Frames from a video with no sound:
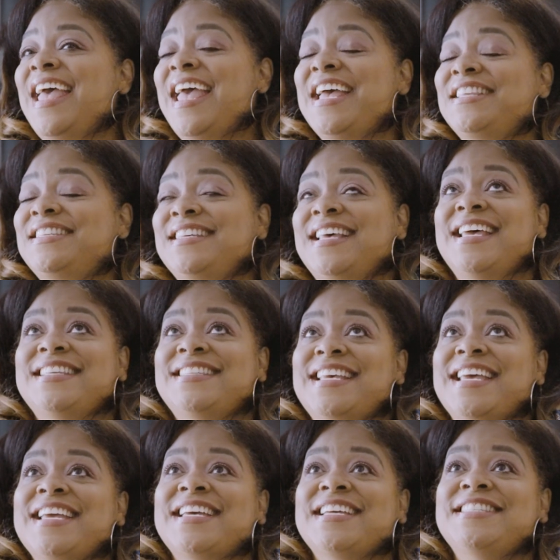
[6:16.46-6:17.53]
It's
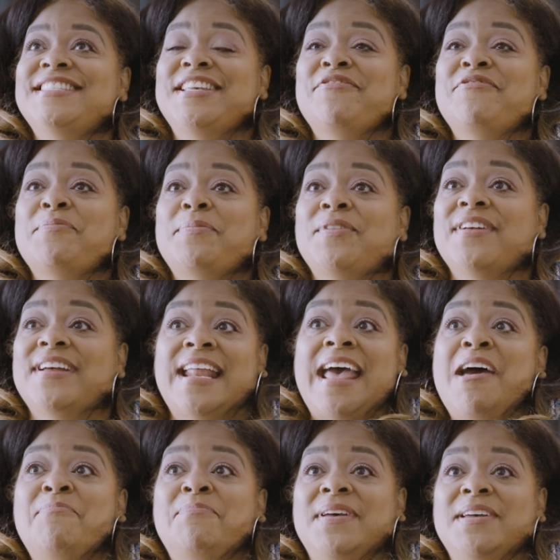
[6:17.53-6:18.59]
inconceivable. It
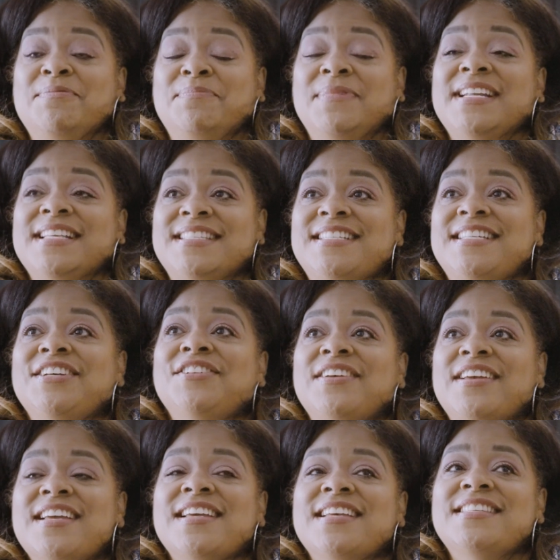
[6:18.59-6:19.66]
happened, but it's still
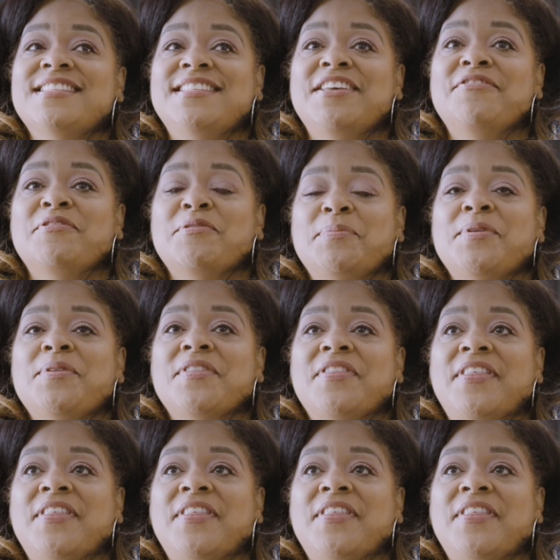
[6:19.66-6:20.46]
inconceivable